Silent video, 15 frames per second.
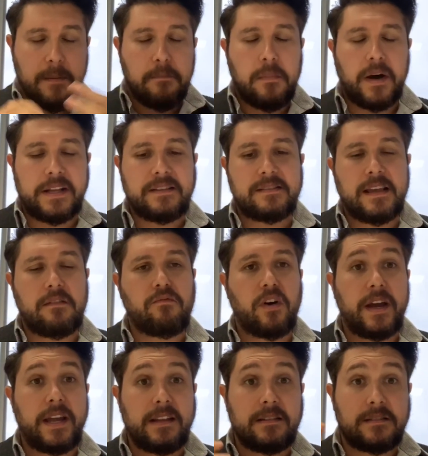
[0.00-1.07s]
mindset
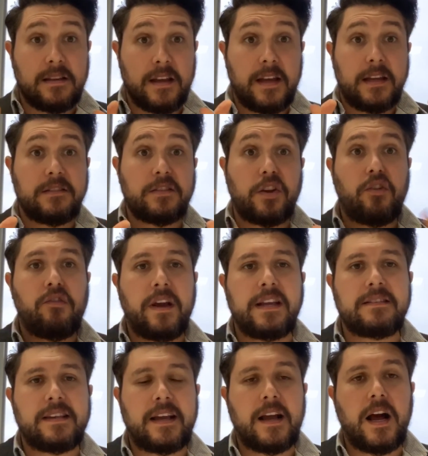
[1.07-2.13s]
right into
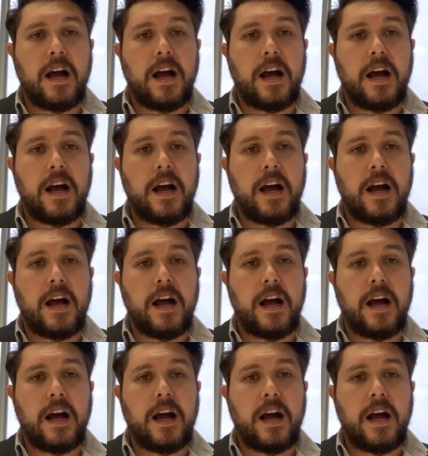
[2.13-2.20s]
creating